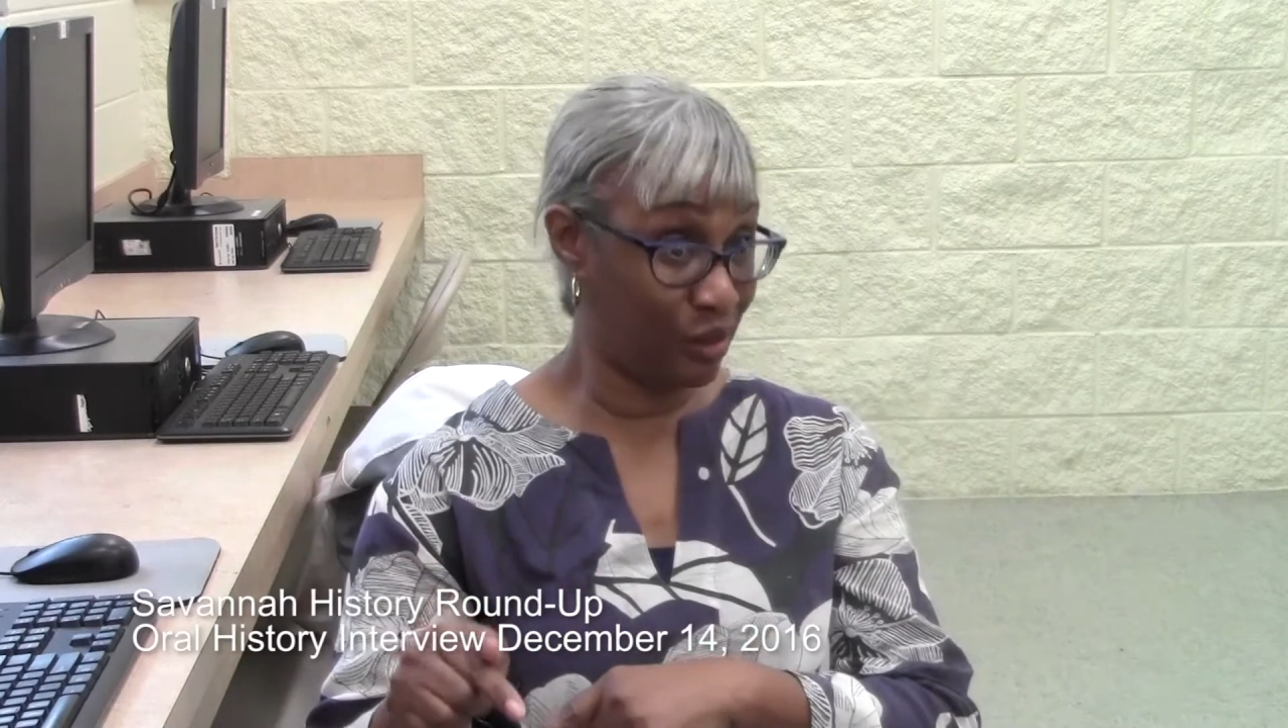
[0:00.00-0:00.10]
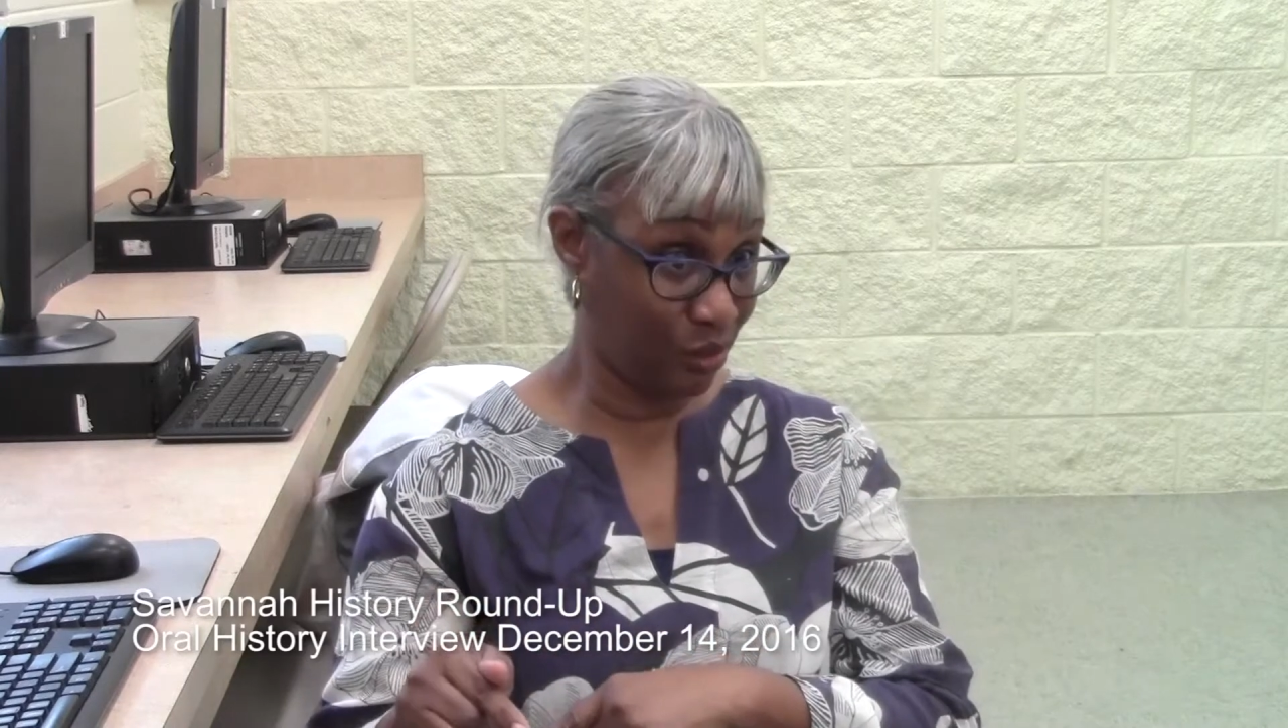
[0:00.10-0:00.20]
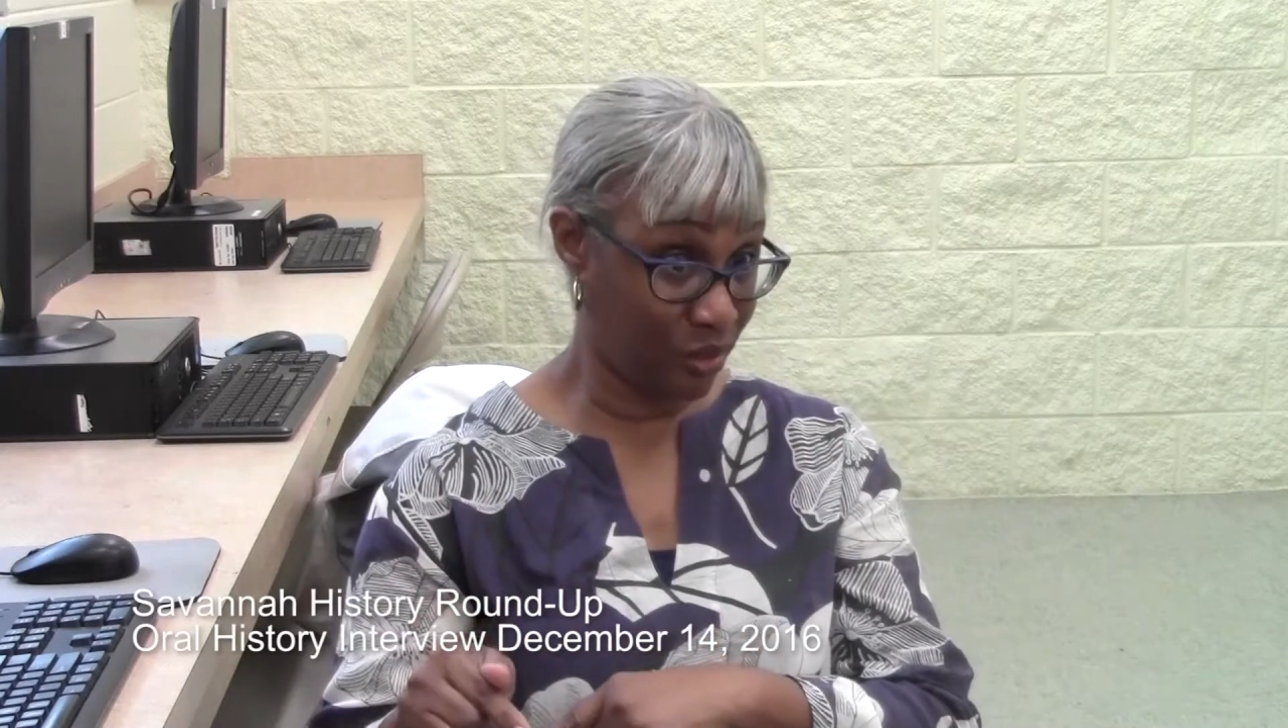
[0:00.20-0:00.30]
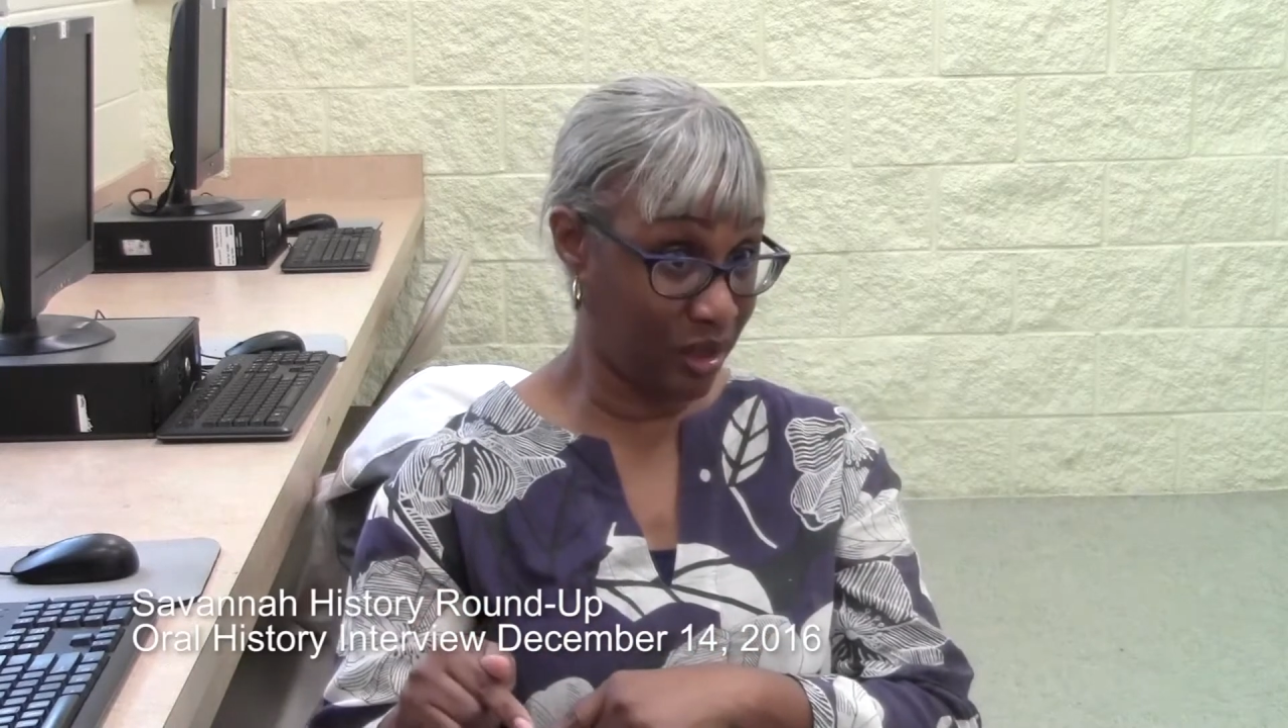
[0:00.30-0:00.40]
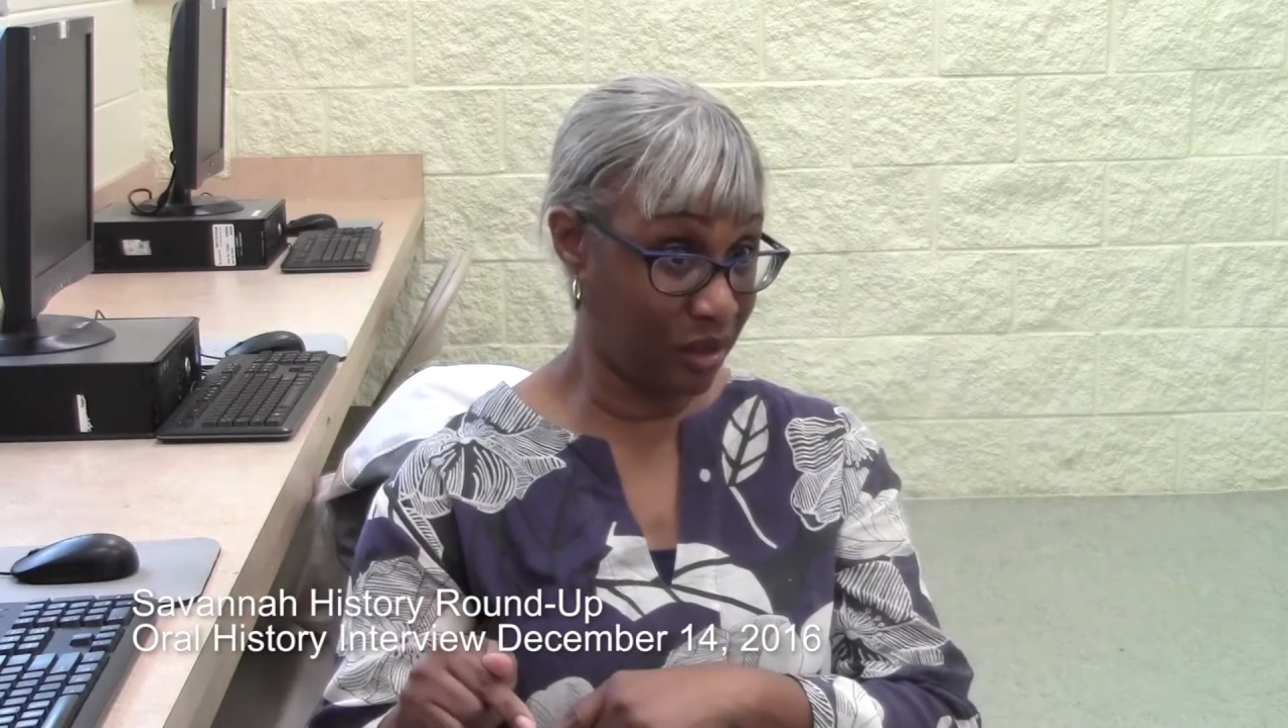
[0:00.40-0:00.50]
do
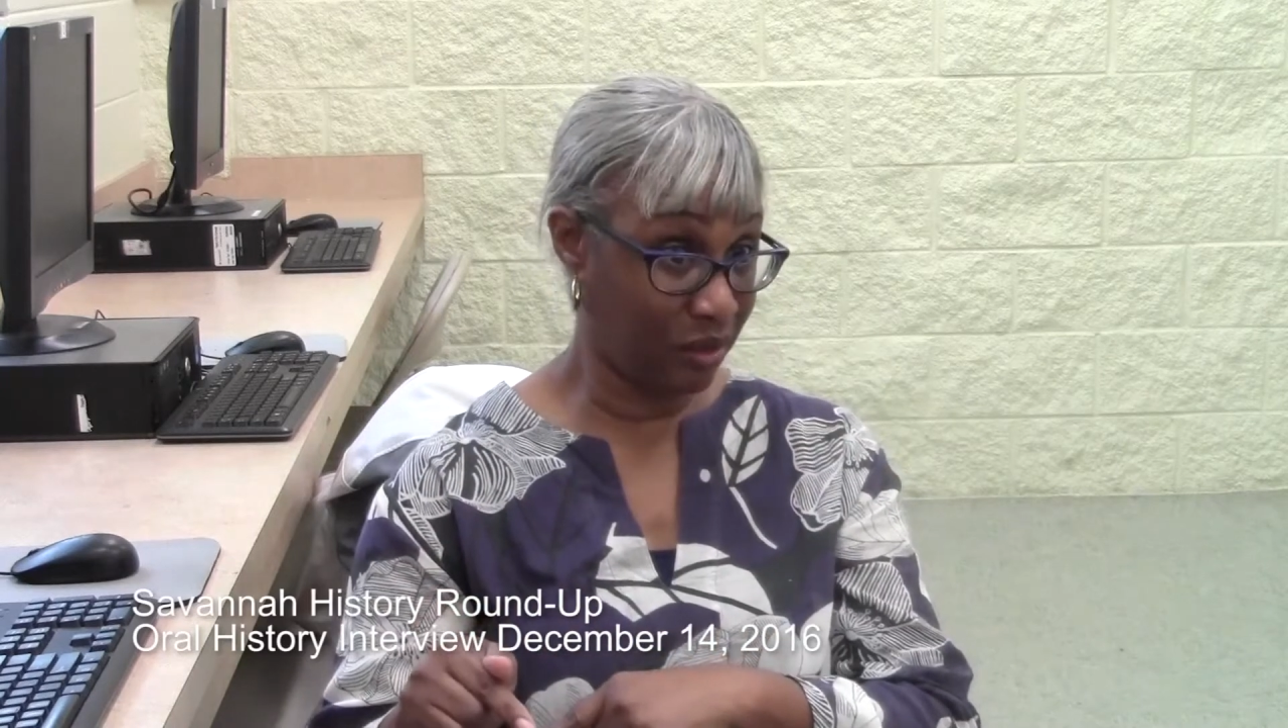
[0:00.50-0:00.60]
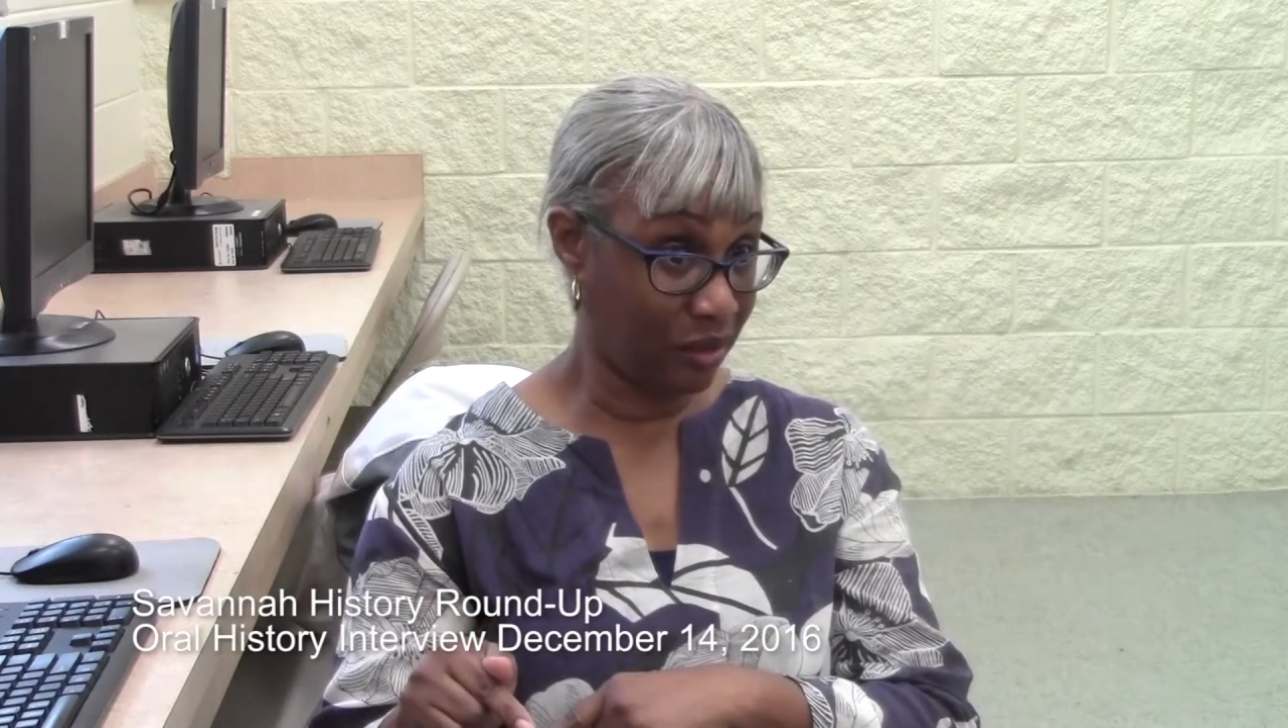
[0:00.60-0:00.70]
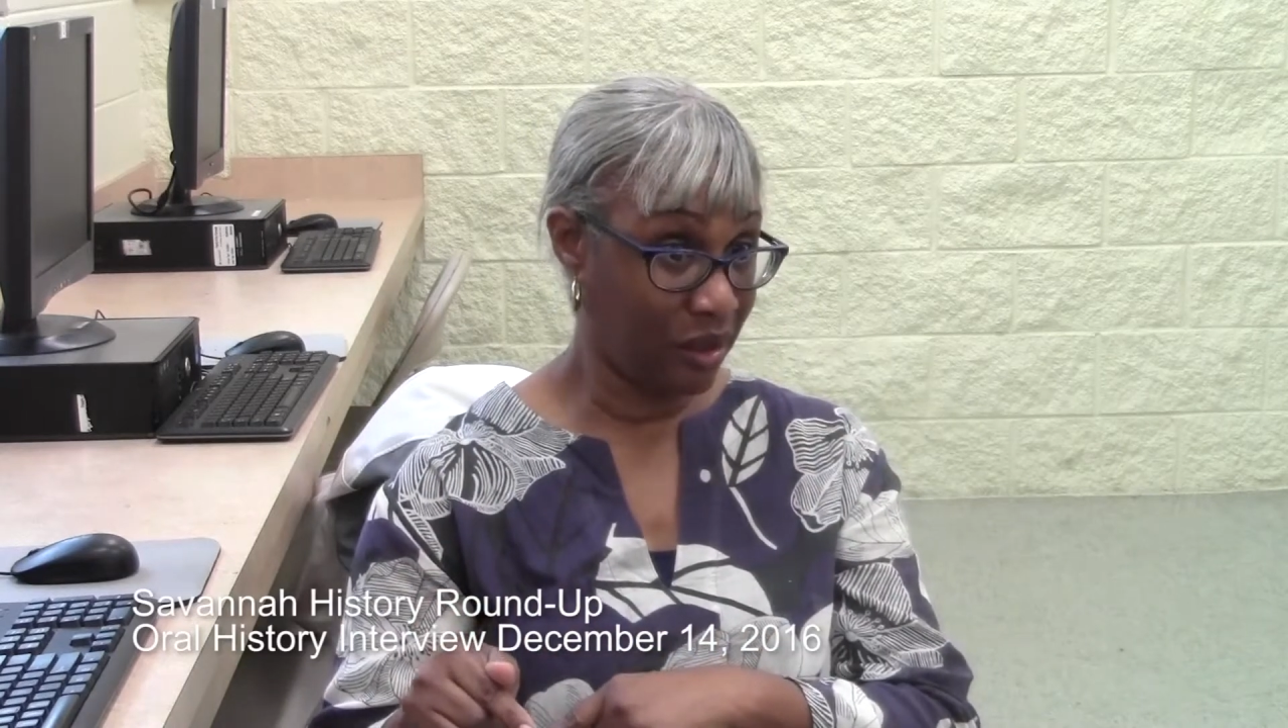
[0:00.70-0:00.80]
well.